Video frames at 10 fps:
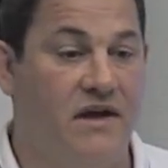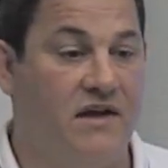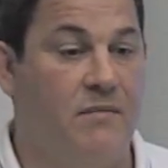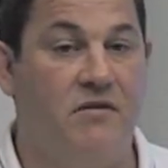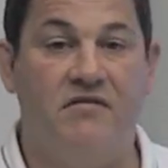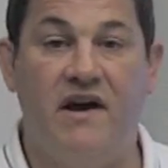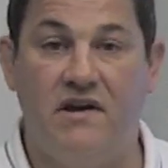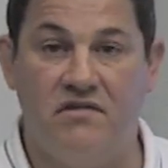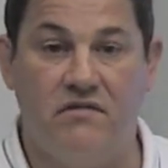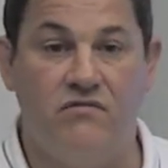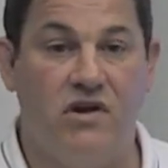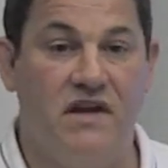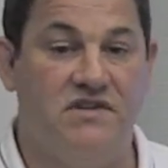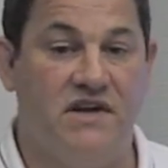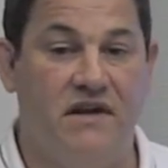Come and find us on
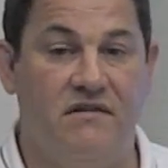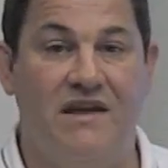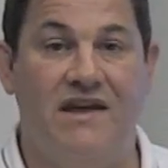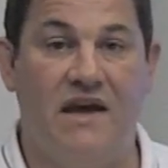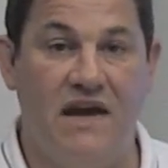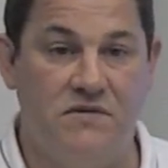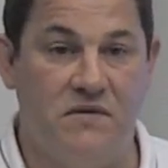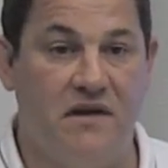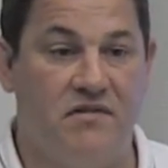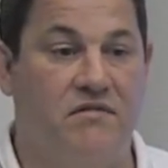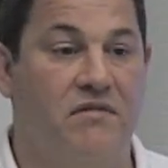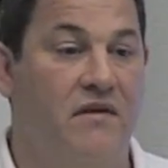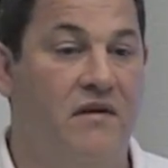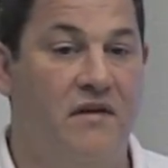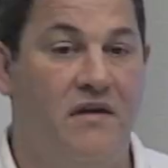Rocket Chat, engage with us,
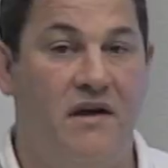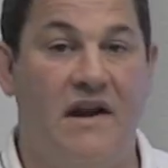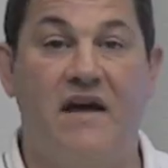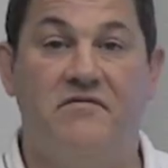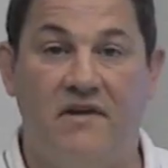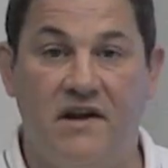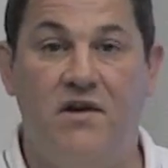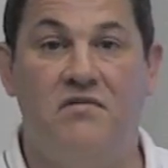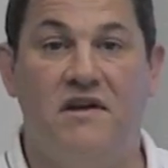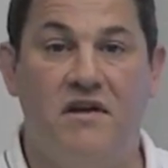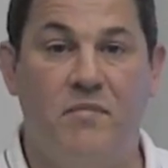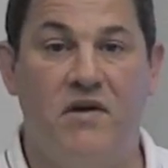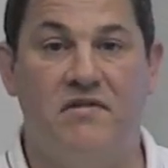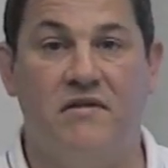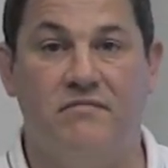and have fun using
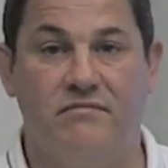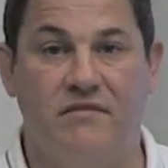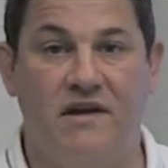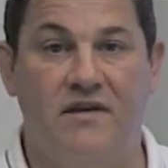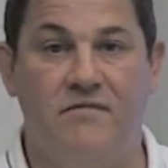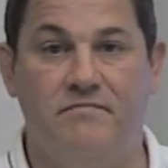Composer. Thank you.